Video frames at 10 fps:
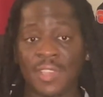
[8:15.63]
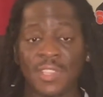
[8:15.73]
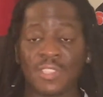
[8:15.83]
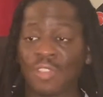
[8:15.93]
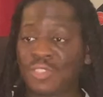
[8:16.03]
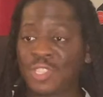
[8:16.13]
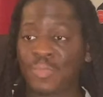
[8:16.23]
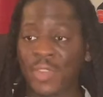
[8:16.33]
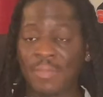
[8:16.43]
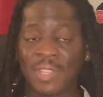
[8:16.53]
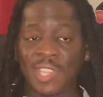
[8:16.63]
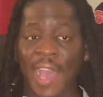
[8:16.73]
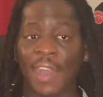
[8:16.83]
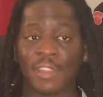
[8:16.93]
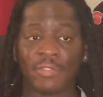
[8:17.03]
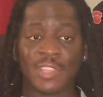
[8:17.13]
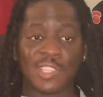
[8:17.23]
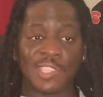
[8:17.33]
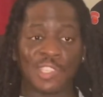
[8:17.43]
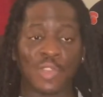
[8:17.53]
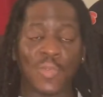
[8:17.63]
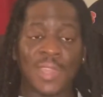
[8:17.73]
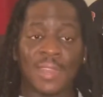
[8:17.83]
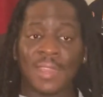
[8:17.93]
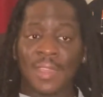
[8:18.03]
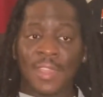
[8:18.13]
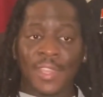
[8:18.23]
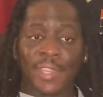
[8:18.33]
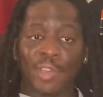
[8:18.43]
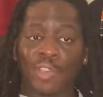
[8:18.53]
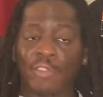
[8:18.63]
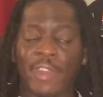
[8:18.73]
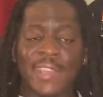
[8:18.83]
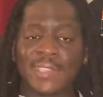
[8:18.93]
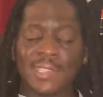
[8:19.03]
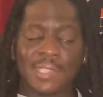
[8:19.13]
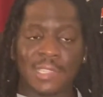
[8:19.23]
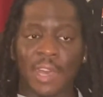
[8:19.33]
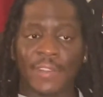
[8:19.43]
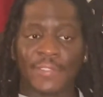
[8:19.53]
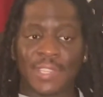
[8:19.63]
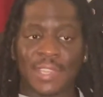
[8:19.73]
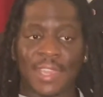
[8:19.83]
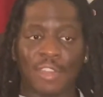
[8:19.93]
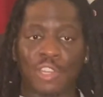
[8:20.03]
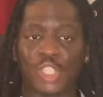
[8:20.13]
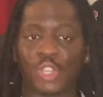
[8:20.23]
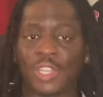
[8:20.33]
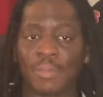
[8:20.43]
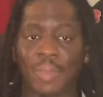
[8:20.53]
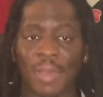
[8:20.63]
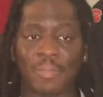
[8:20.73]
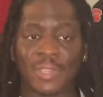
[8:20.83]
So she's pretty much out of it. She's doing, crazy stuff to get her adrenaline pumping.